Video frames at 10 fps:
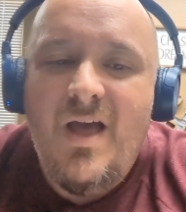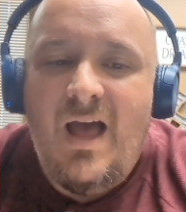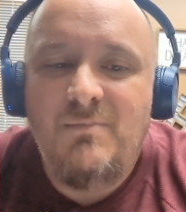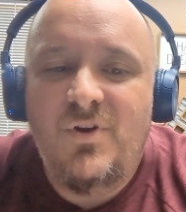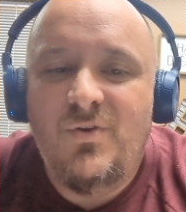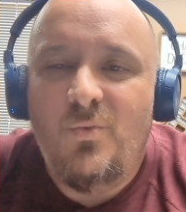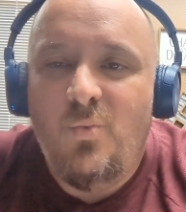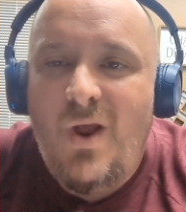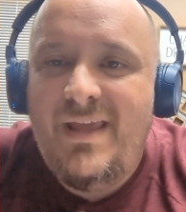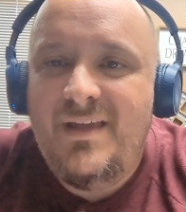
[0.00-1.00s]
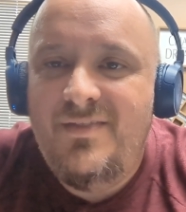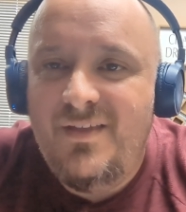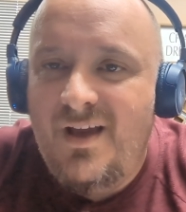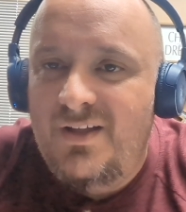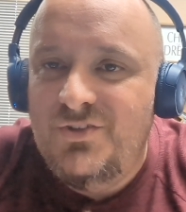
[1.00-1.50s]
I'm gonna rank the
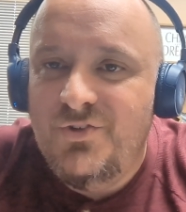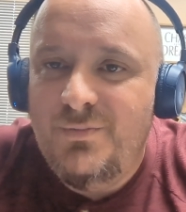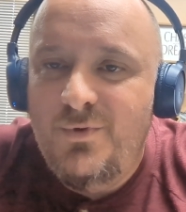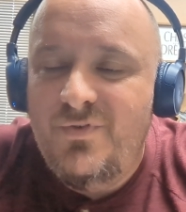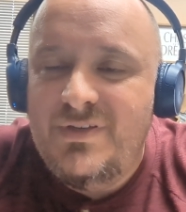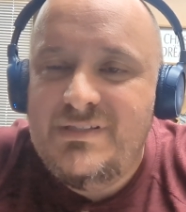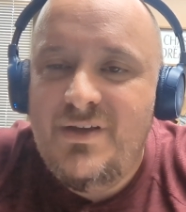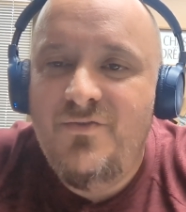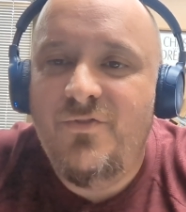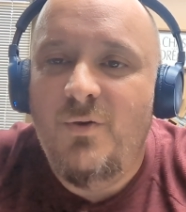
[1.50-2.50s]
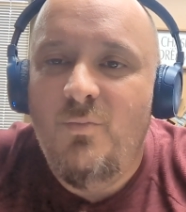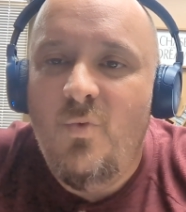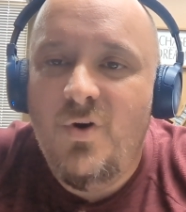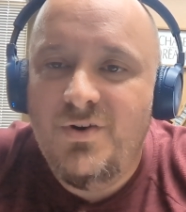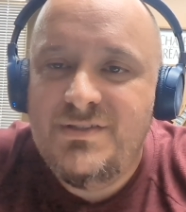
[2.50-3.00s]
Conjuring movies from
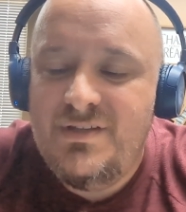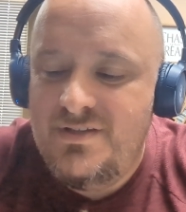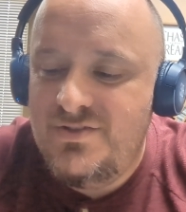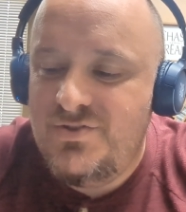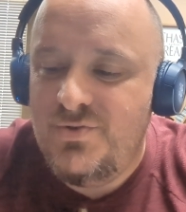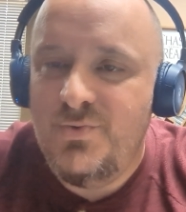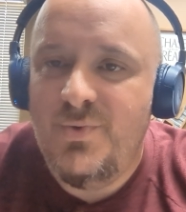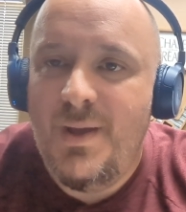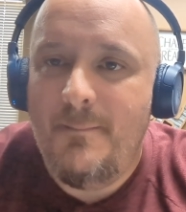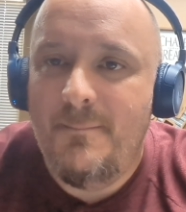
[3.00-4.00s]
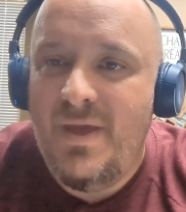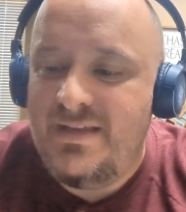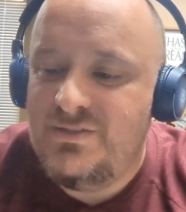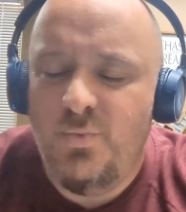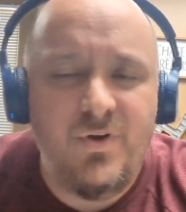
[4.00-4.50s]
worst to
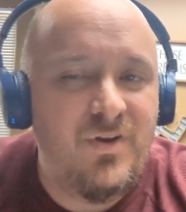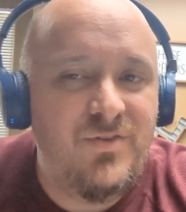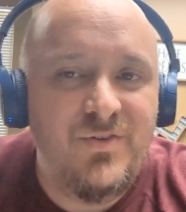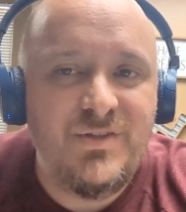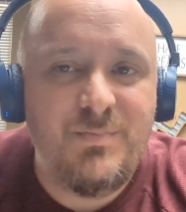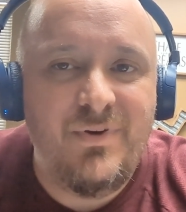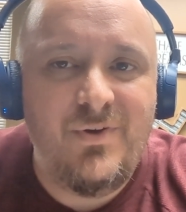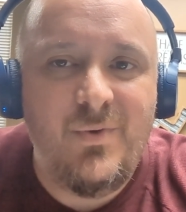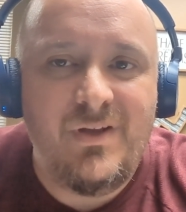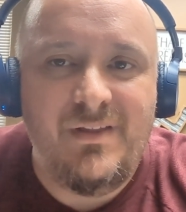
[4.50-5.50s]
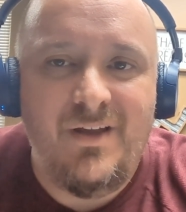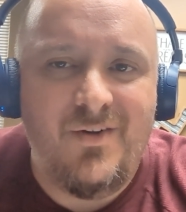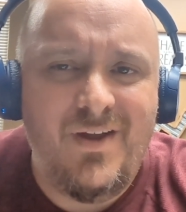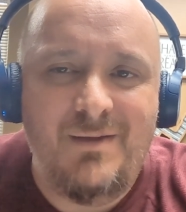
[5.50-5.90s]
best. We're gonna do this pretty quickly, all right?